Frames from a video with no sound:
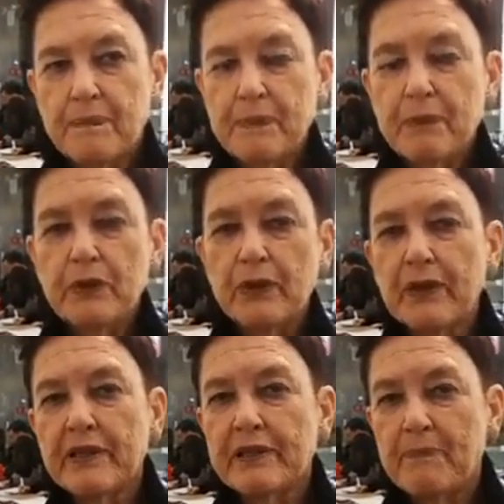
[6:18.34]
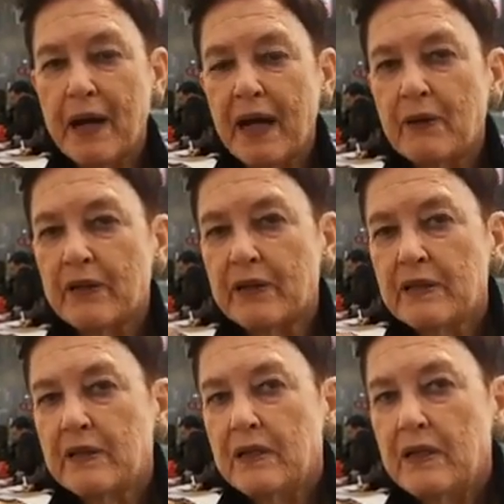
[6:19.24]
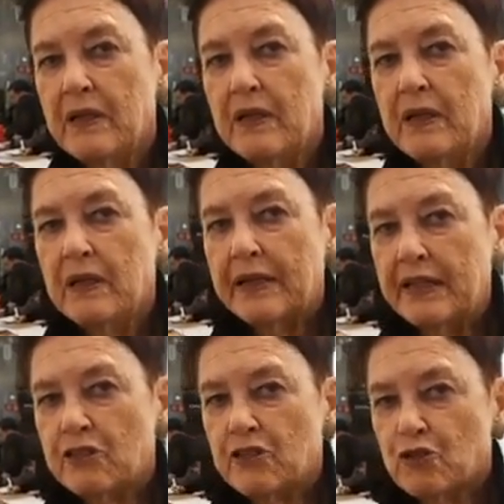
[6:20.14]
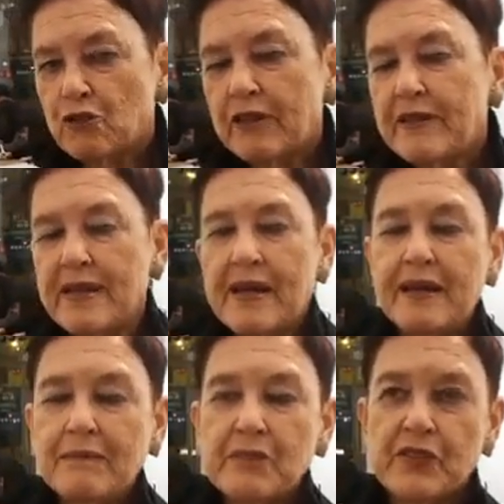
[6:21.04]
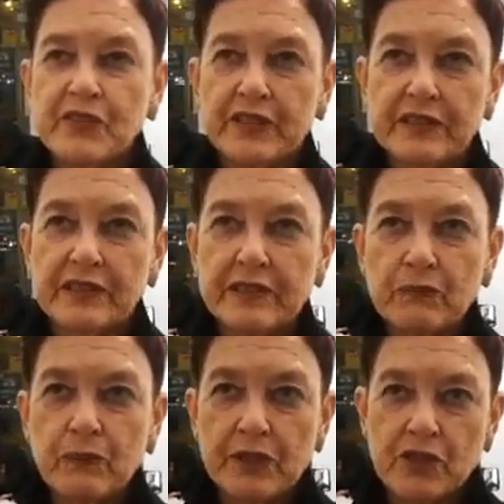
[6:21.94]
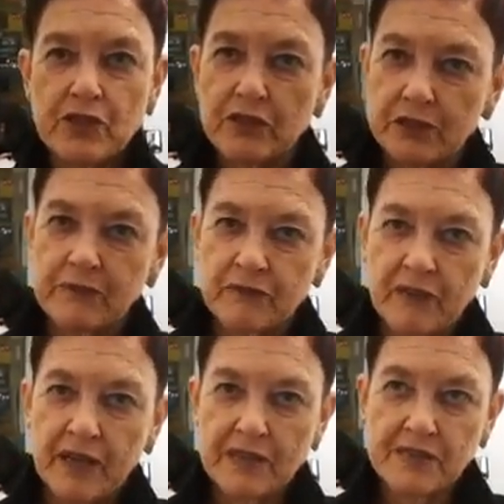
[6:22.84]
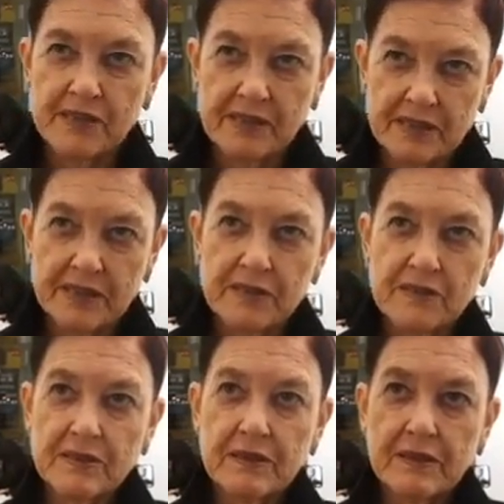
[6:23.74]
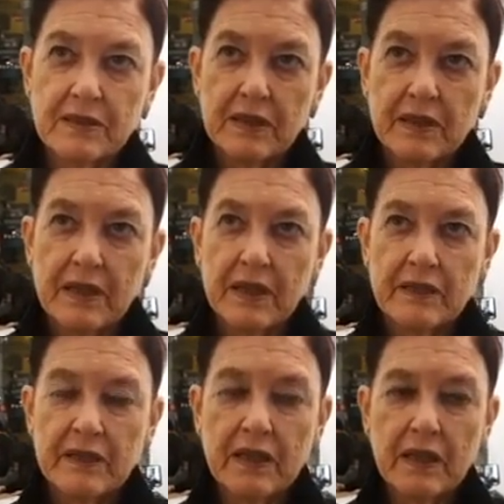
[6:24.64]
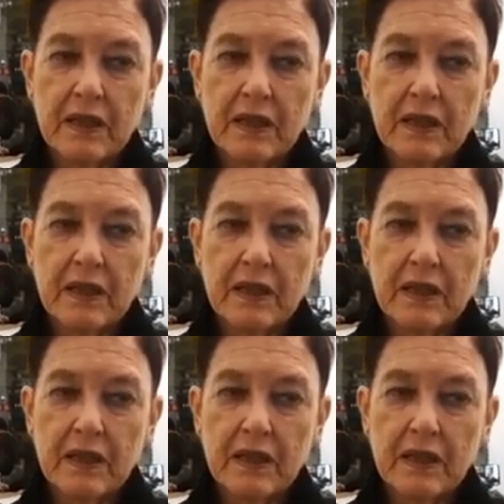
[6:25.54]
people who are in power can destroy the atmosphere in which human rights exist. And